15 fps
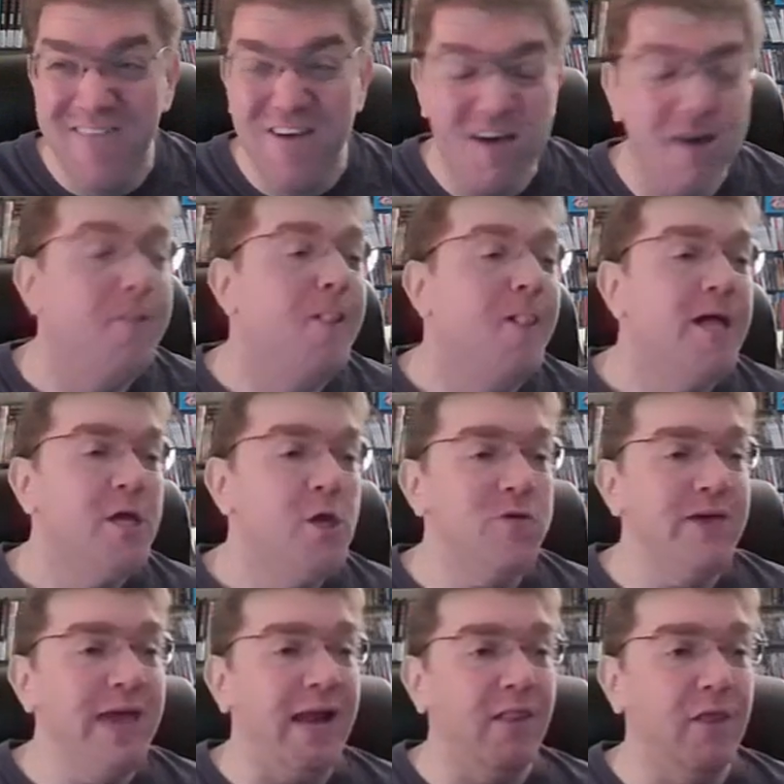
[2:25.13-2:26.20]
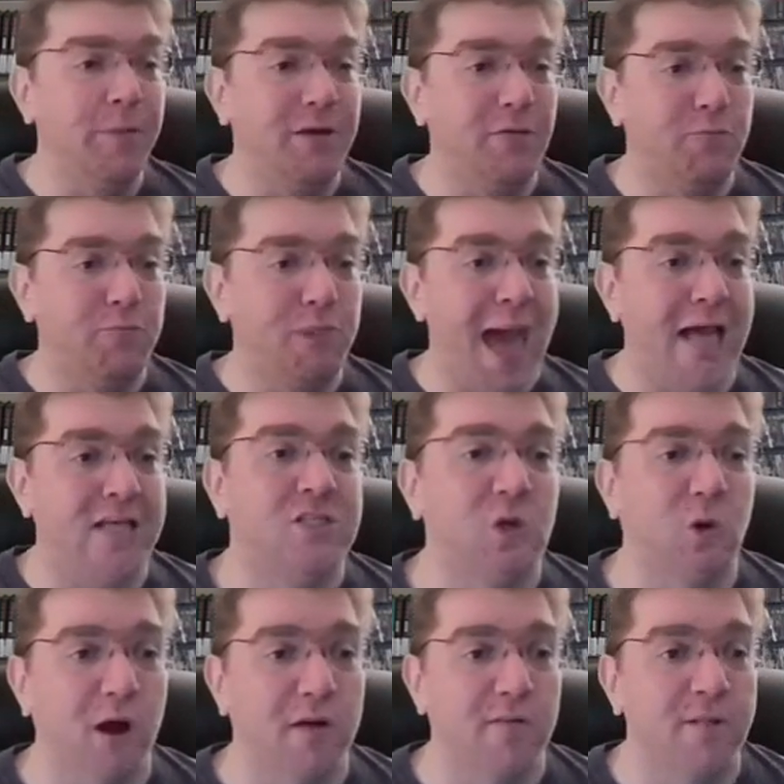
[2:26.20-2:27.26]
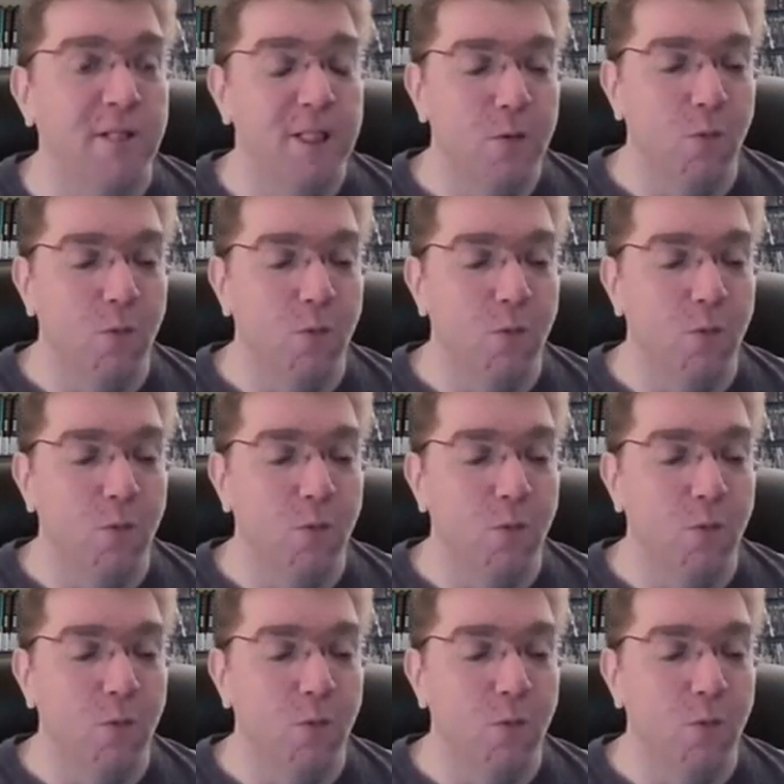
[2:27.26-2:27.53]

You even get a little bit of backstory of